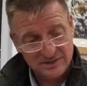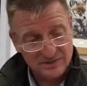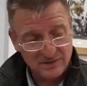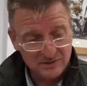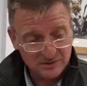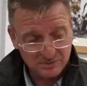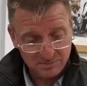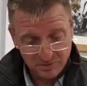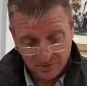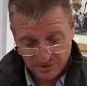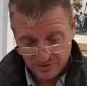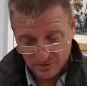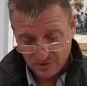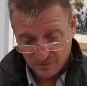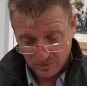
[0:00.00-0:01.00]
starts to
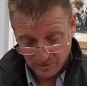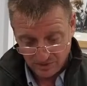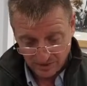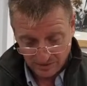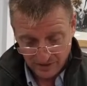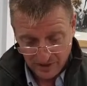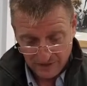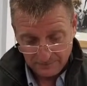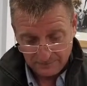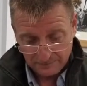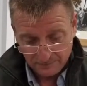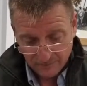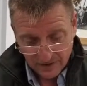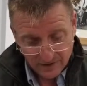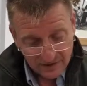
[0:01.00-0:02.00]
punish the wood and the grain.
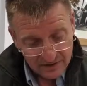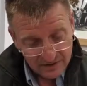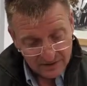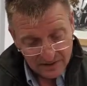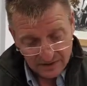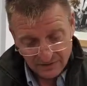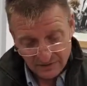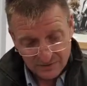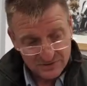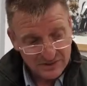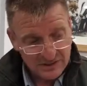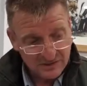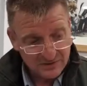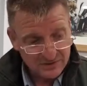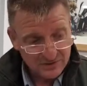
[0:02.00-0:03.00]
Now you'll
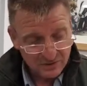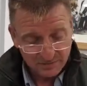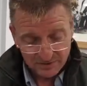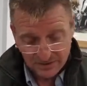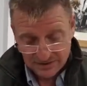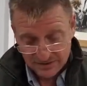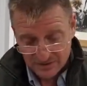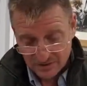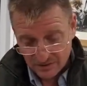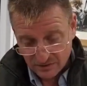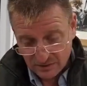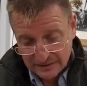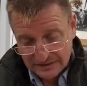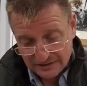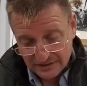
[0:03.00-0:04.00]
see on the top of this
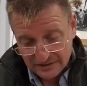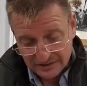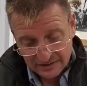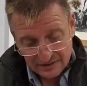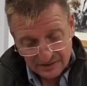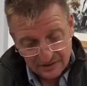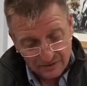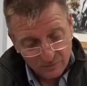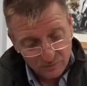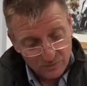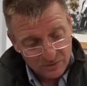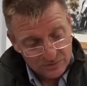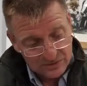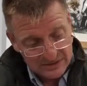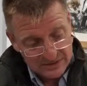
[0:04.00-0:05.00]
stock,
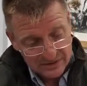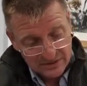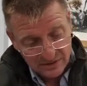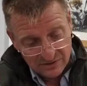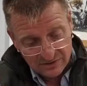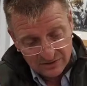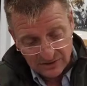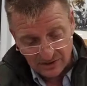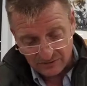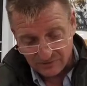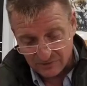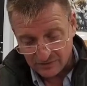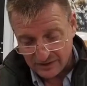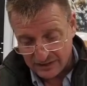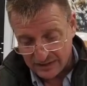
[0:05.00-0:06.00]
once it starts to go
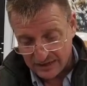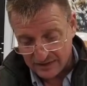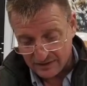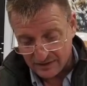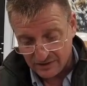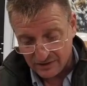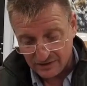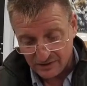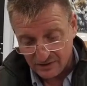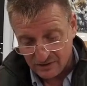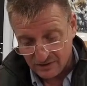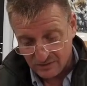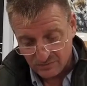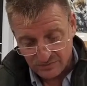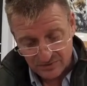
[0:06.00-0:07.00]
through that lacquer,
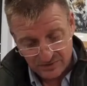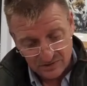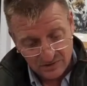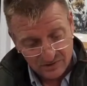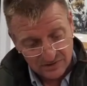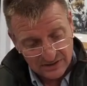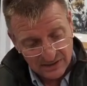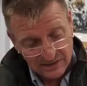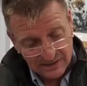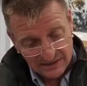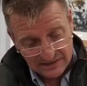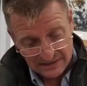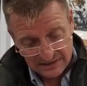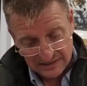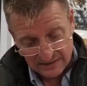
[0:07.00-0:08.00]
we start to get
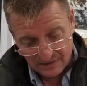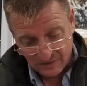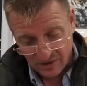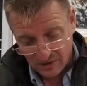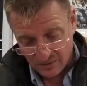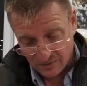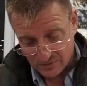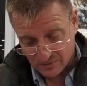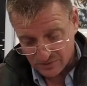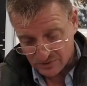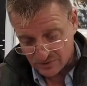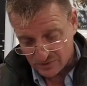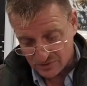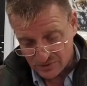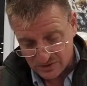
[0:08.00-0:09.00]
these little holes
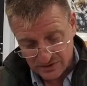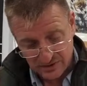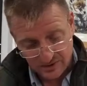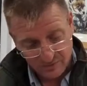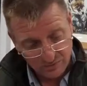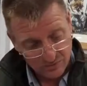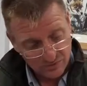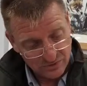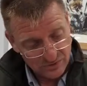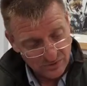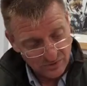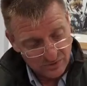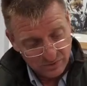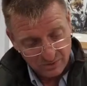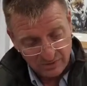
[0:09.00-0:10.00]
just in the wood
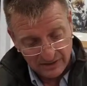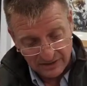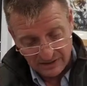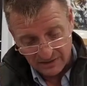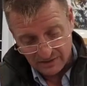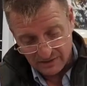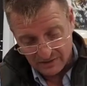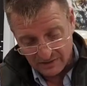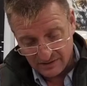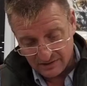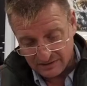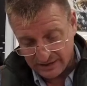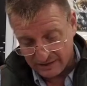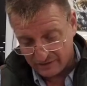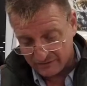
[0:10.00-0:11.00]
start to appear.
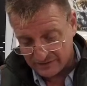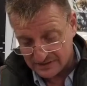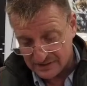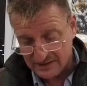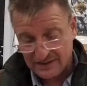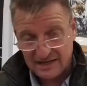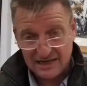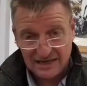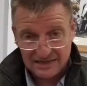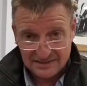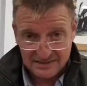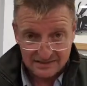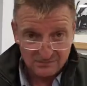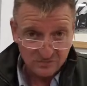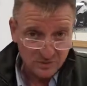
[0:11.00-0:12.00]
That obviously then
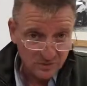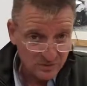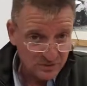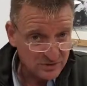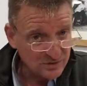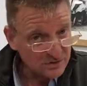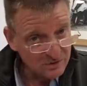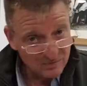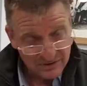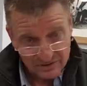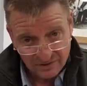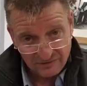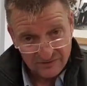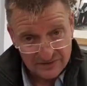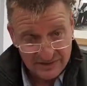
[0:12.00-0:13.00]
lets in moisture, which
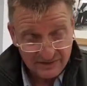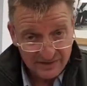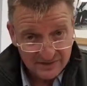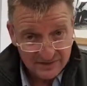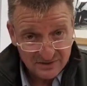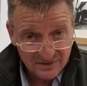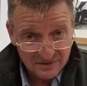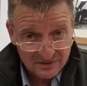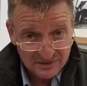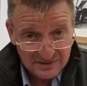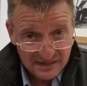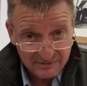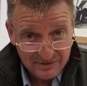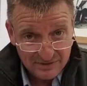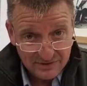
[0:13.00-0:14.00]
obviously then starts to
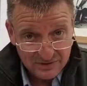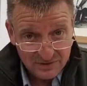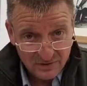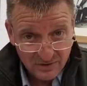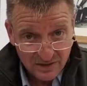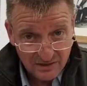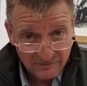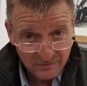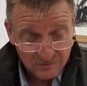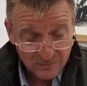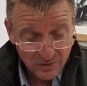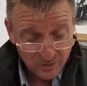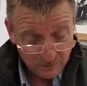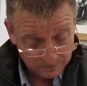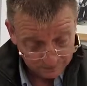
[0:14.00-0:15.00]
damage the stock even
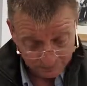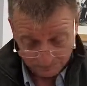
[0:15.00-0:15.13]
more.